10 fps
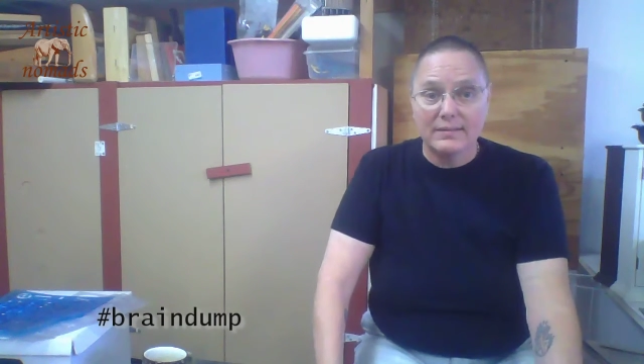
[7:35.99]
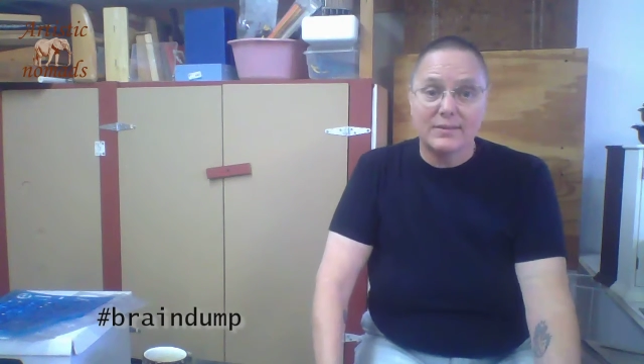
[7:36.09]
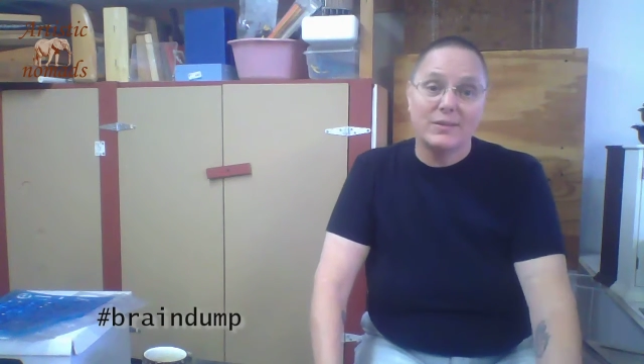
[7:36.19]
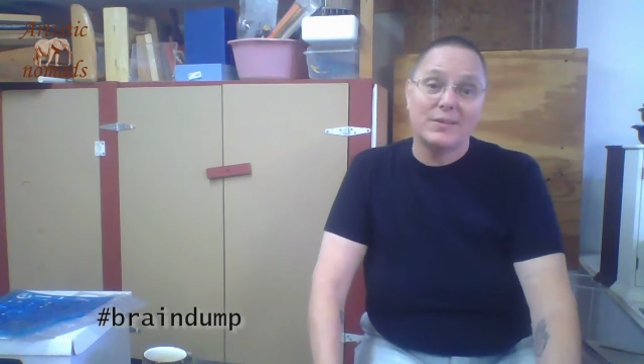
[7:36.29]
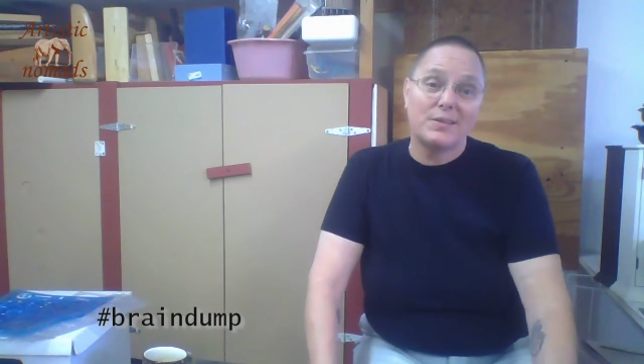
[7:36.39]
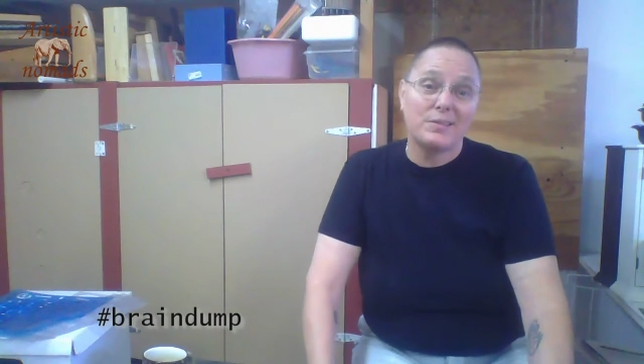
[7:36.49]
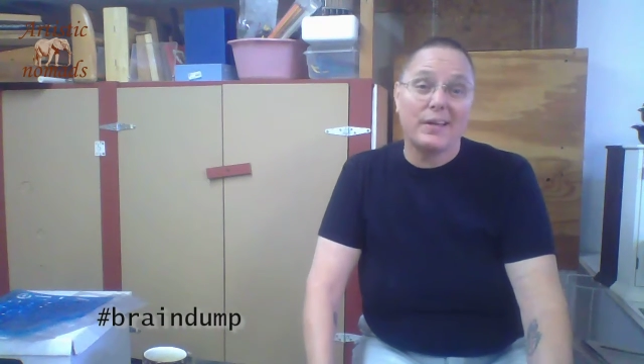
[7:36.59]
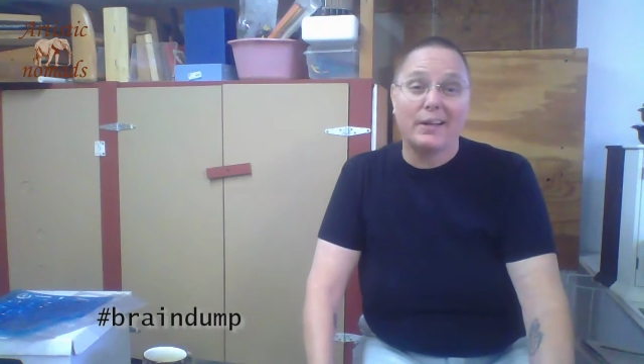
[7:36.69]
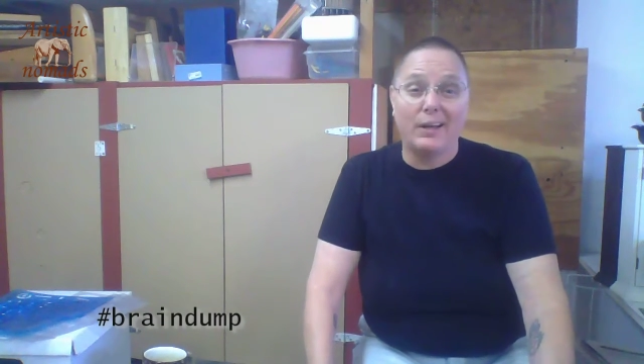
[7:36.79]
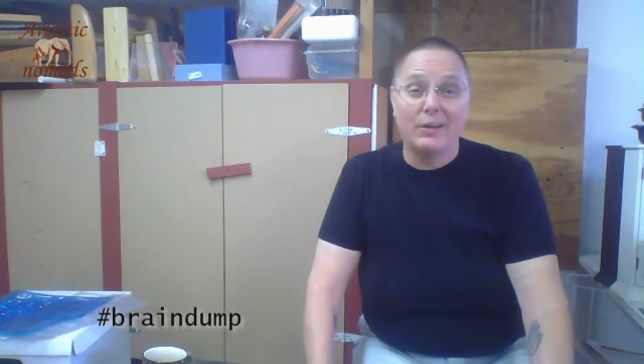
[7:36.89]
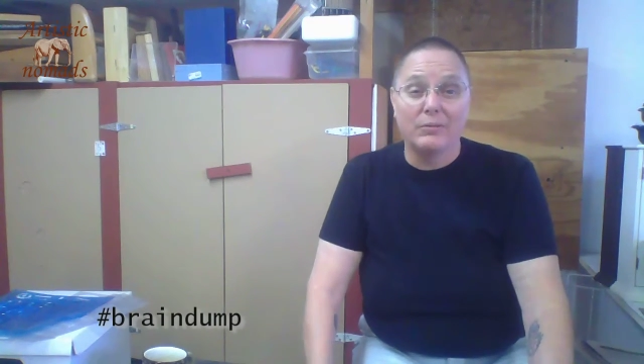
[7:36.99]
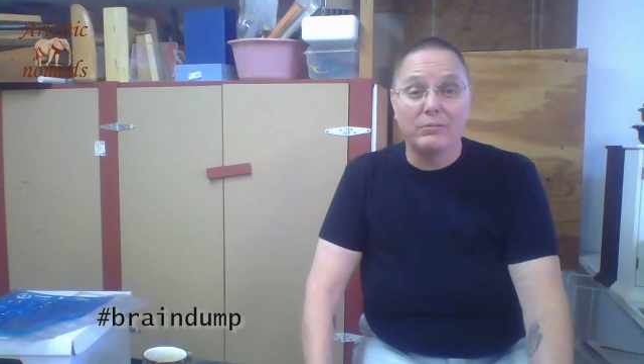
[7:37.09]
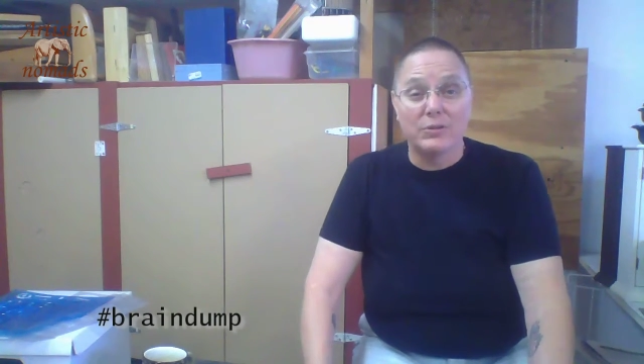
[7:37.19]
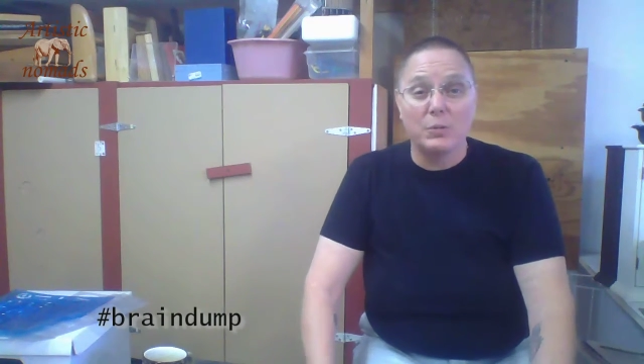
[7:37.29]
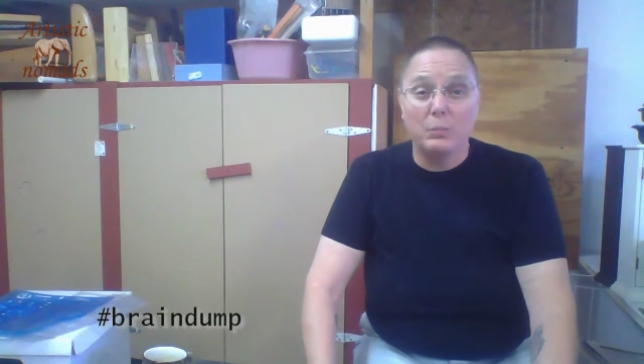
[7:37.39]
So this is like an
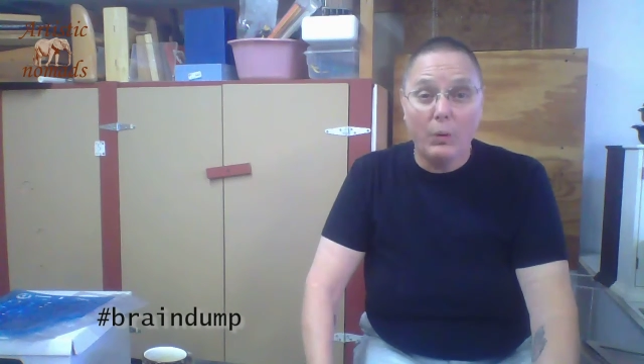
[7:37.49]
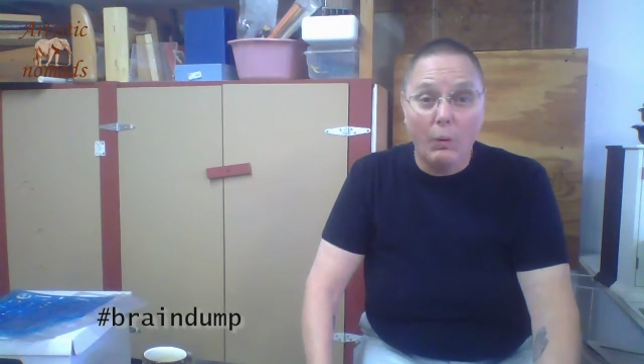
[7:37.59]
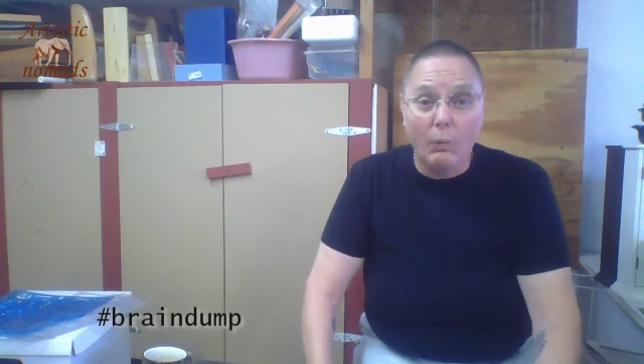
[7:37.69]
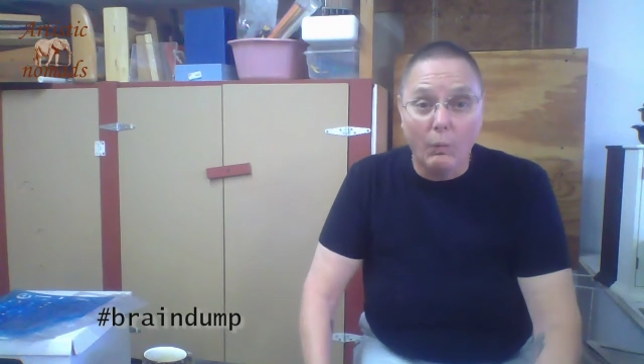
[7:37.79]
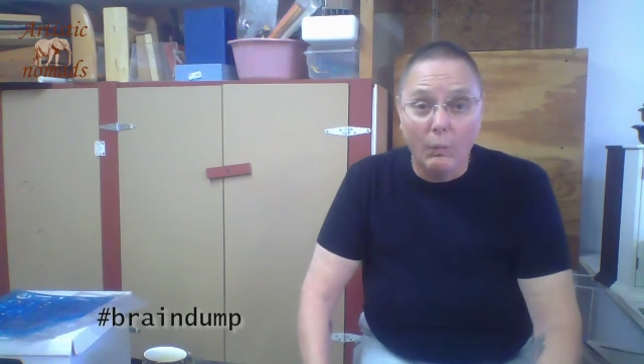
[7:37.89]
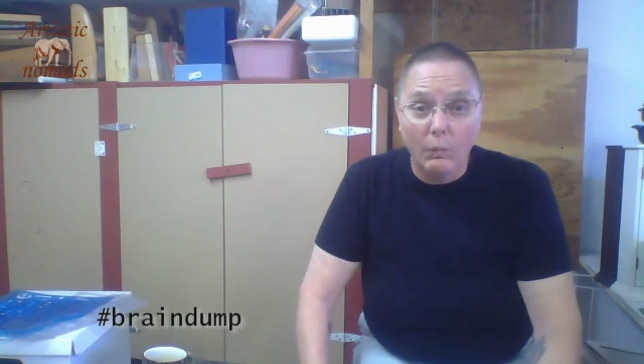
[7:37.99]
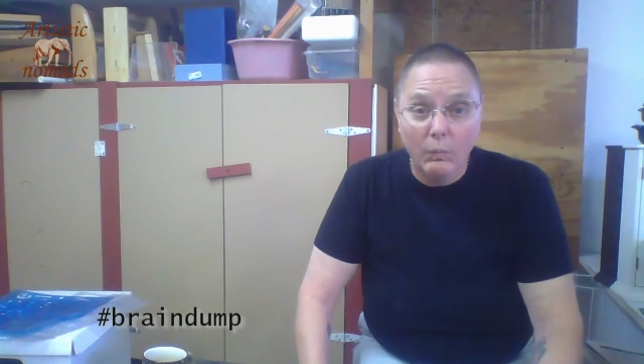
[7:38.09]
unofficial poll.